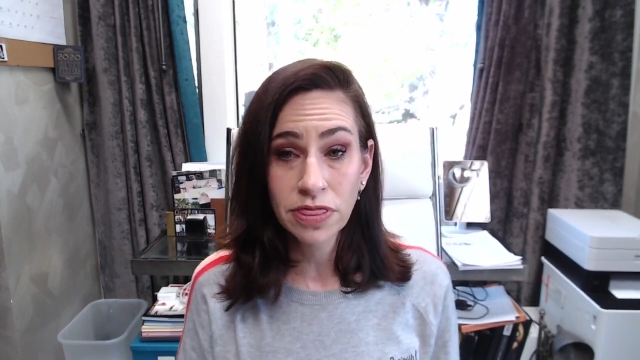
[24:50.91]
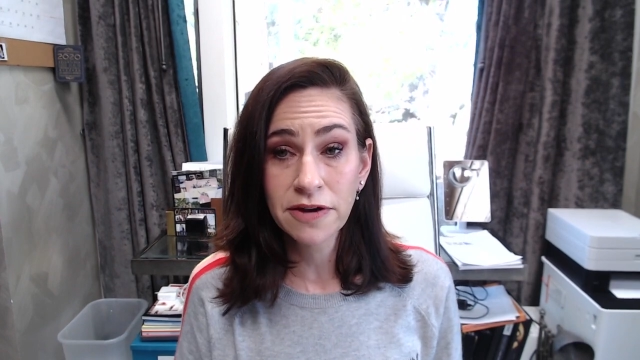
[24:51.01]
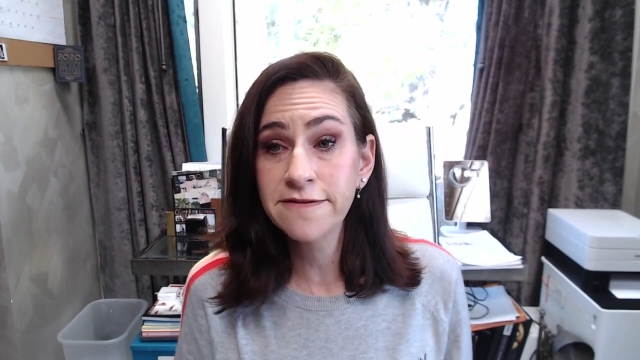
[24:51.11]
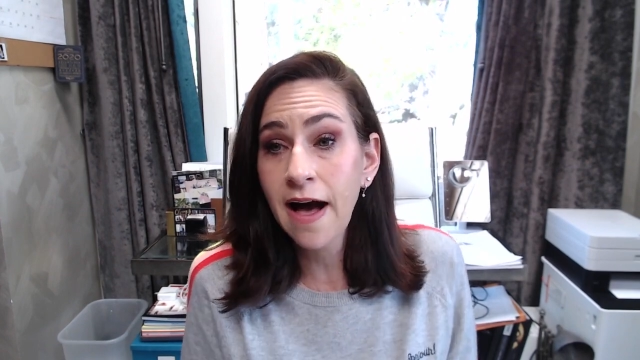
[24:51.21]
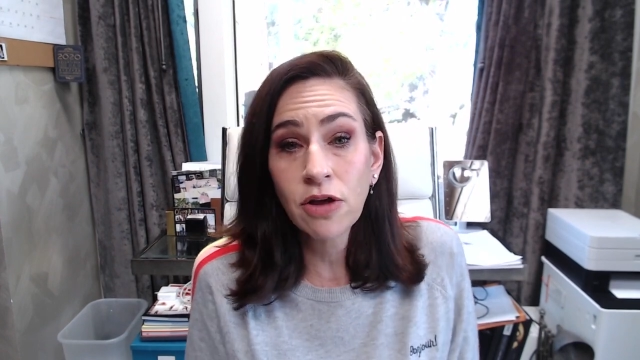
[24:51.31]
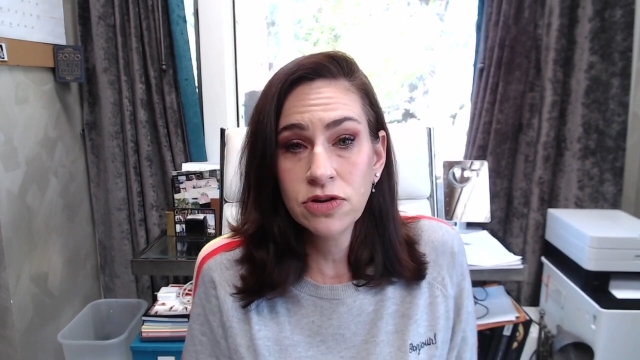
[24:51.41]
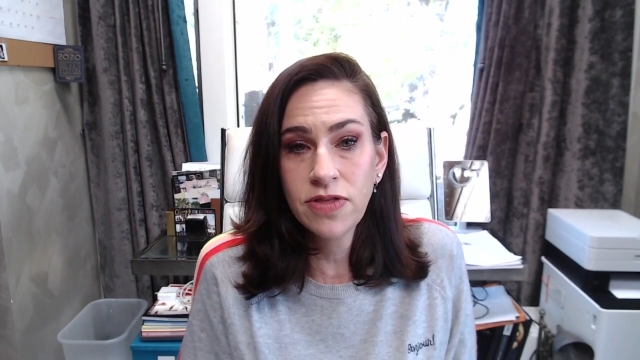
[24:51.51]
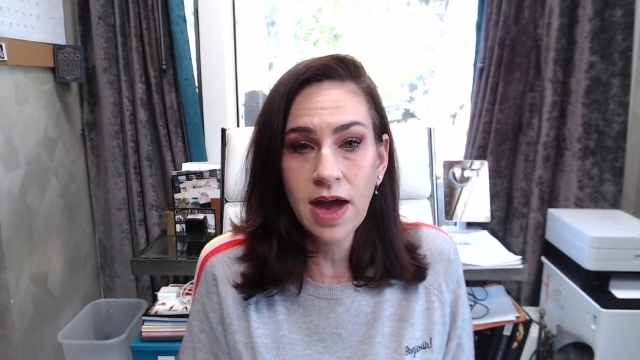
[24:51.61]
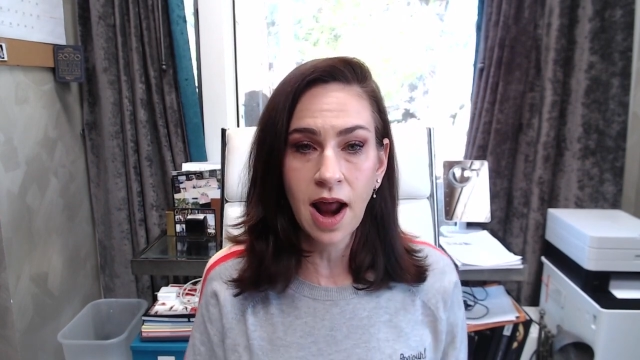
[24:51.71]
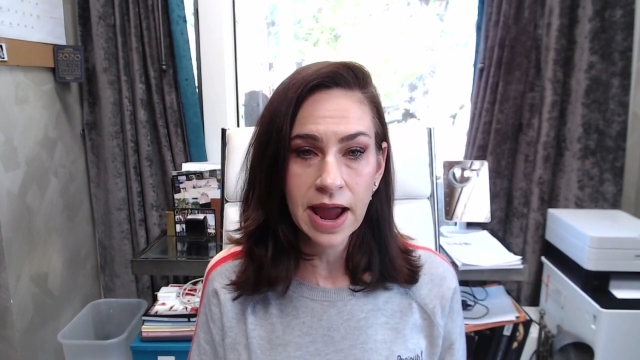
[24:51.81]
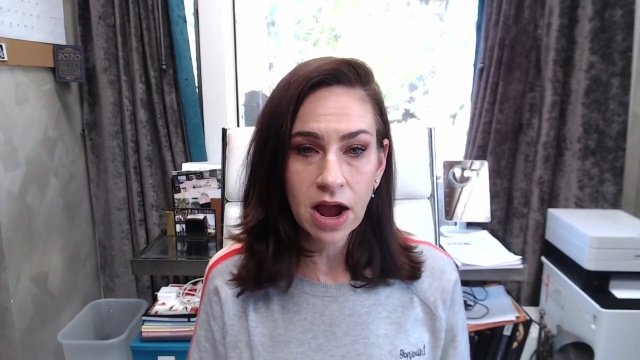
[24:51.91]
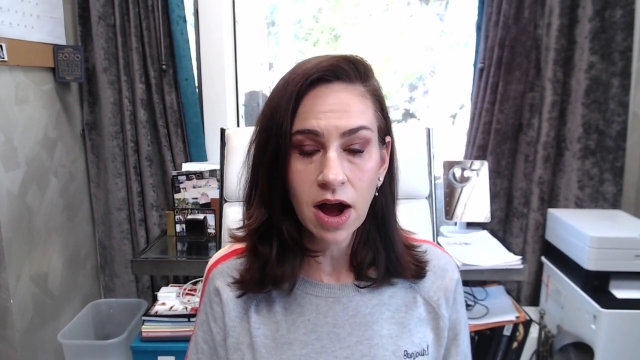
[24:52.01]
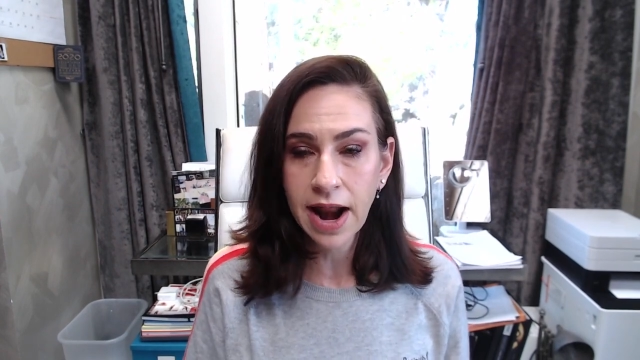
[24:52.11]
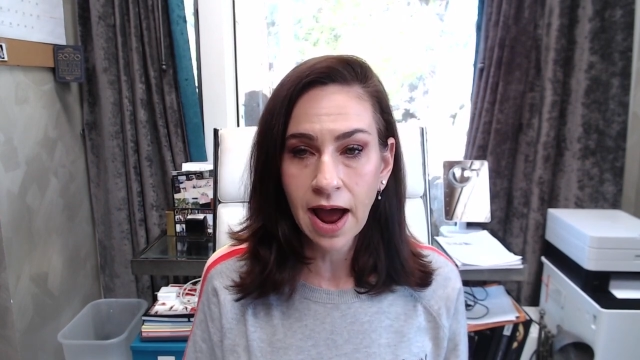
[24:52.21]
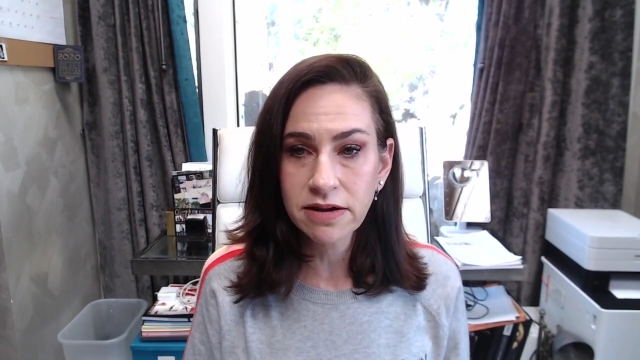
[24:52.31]
the value that I
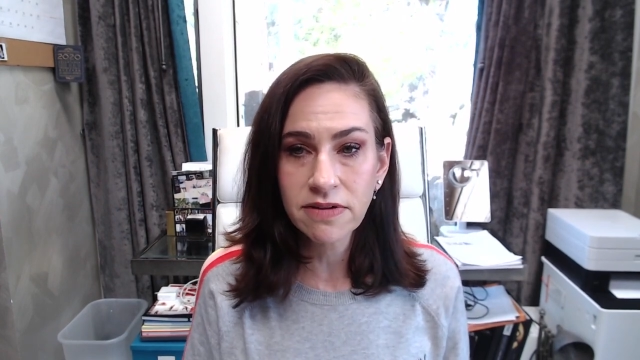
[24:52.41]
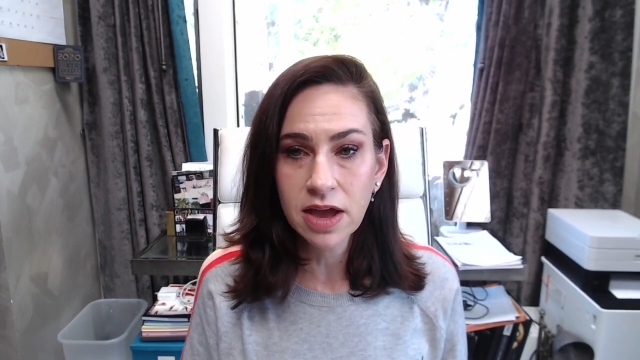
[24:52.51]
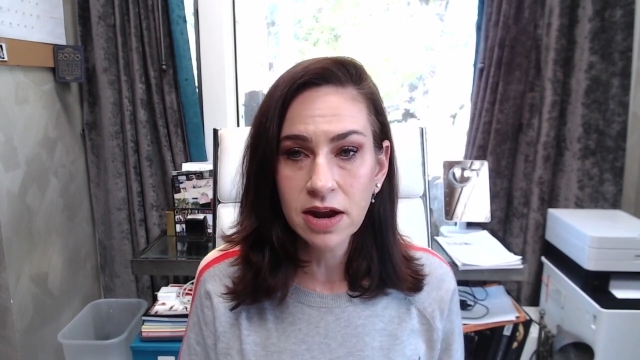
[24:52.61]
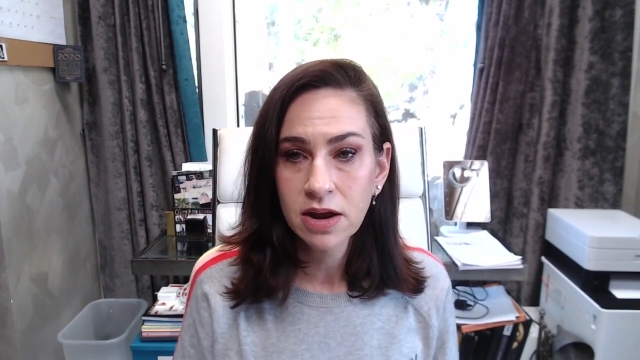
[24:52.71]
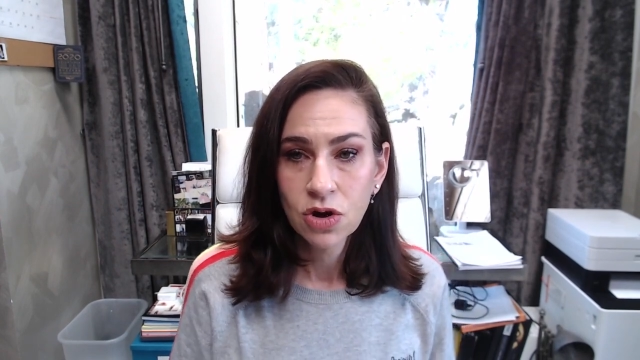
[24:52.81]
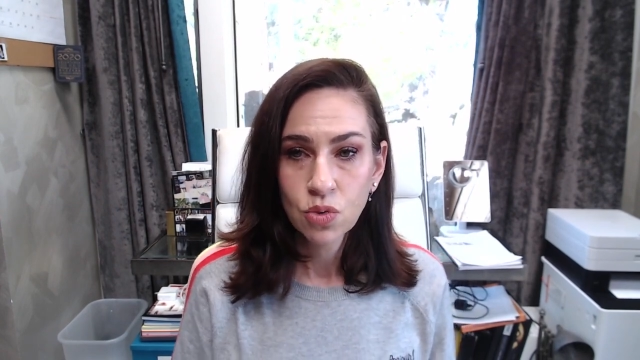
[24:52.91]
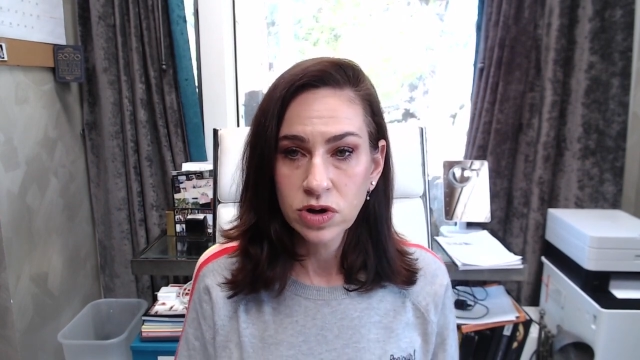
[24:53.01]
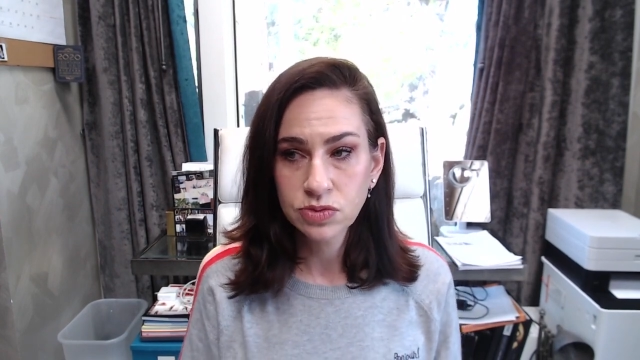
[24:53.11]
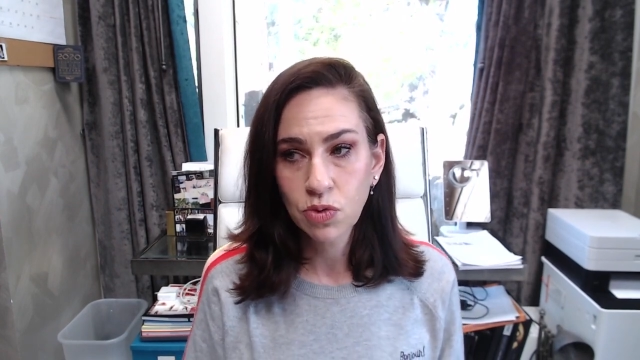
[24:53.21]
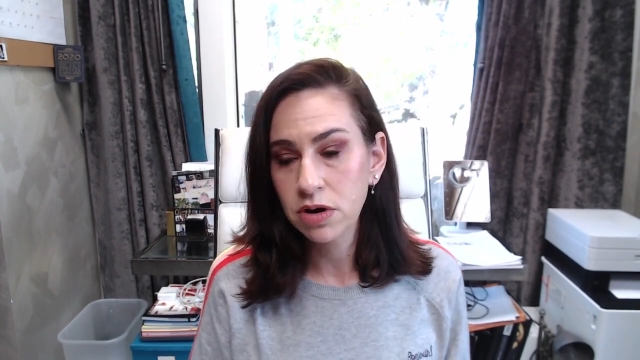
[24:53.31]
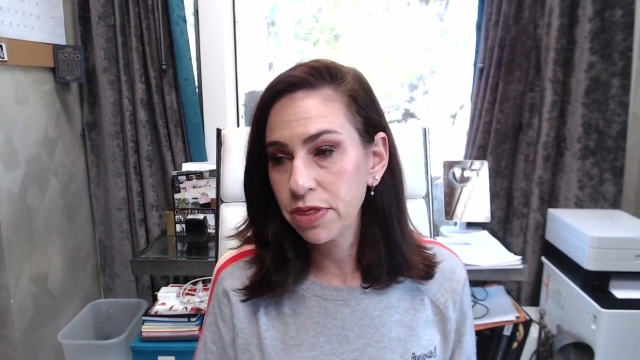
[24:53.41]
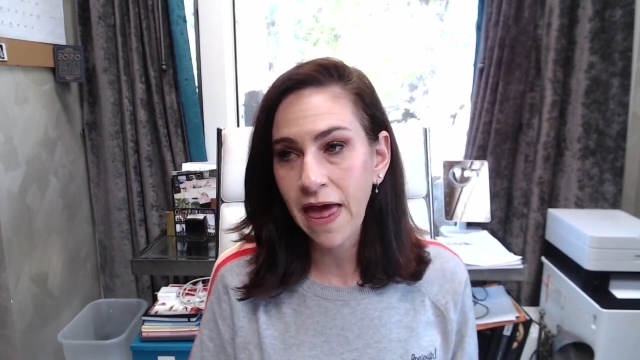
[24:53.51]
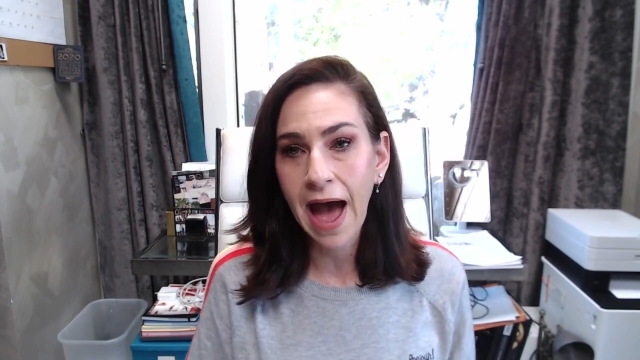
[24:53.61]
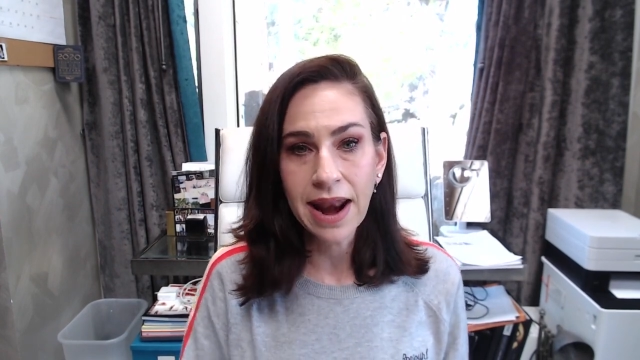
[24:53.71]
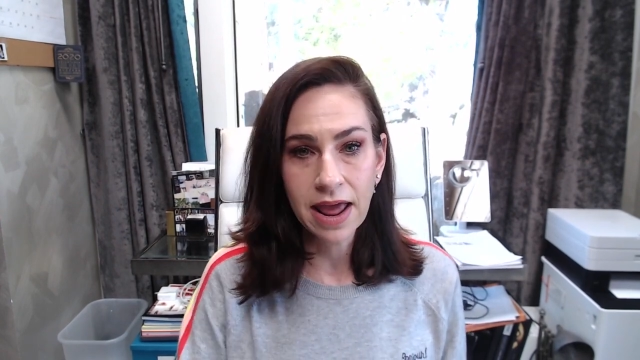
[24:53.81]
got out of it was worth
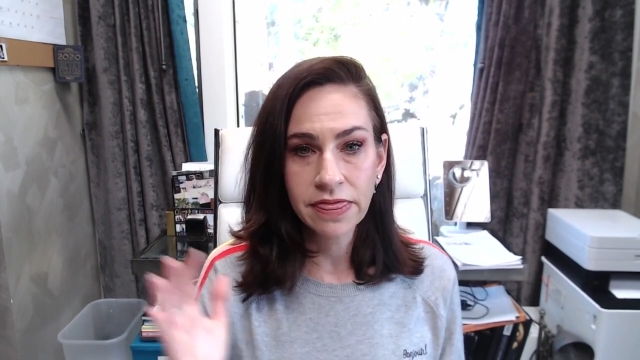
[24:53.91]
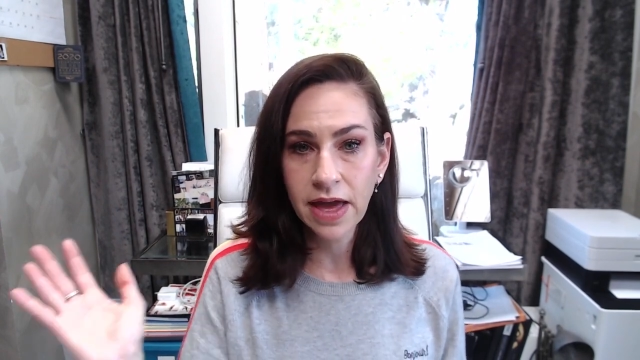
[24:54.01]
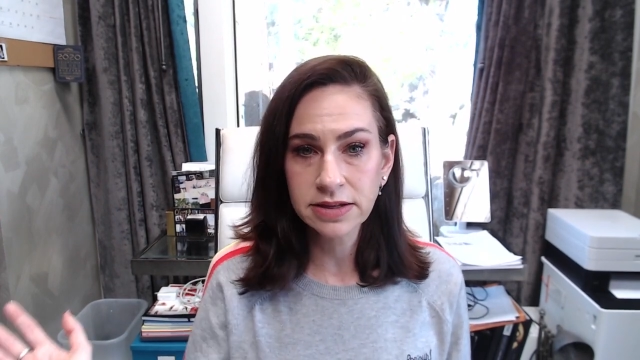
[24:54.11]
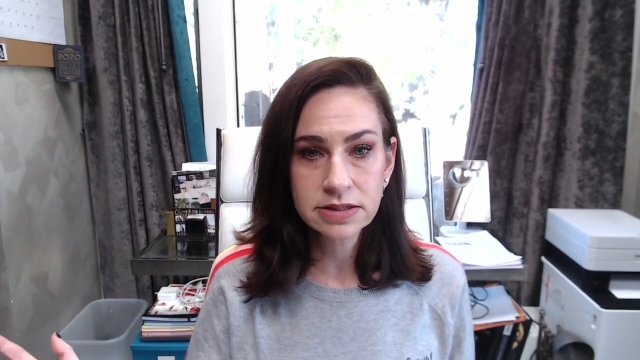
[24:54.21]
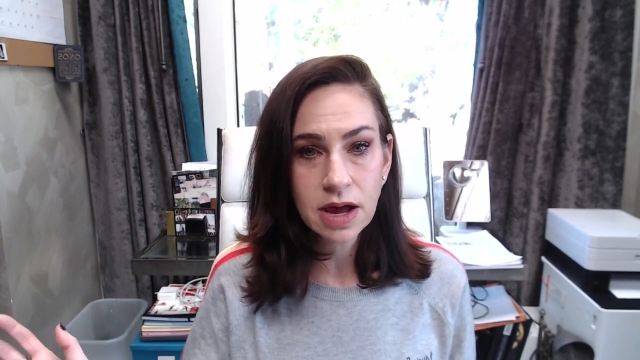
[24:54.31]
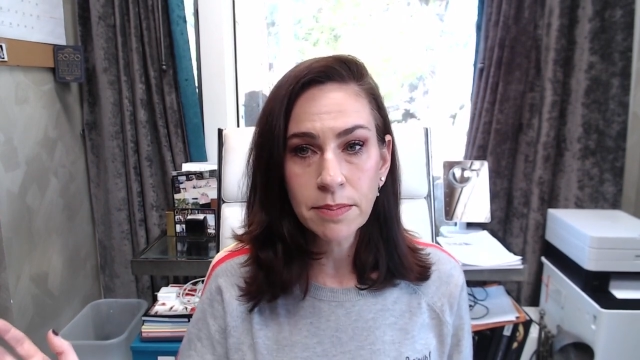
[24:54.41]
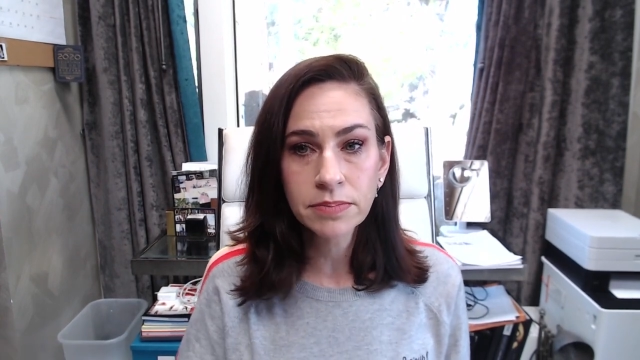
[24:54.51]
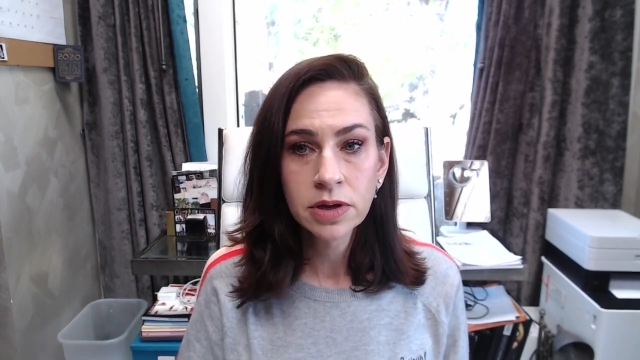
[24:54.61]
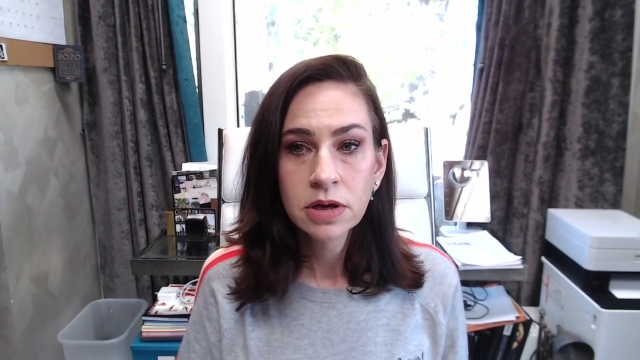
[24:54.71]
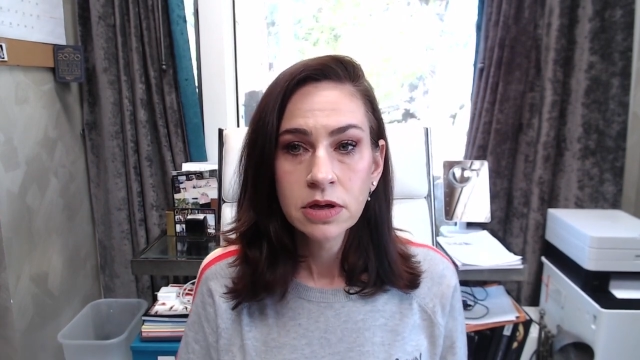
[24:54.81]
that and then some.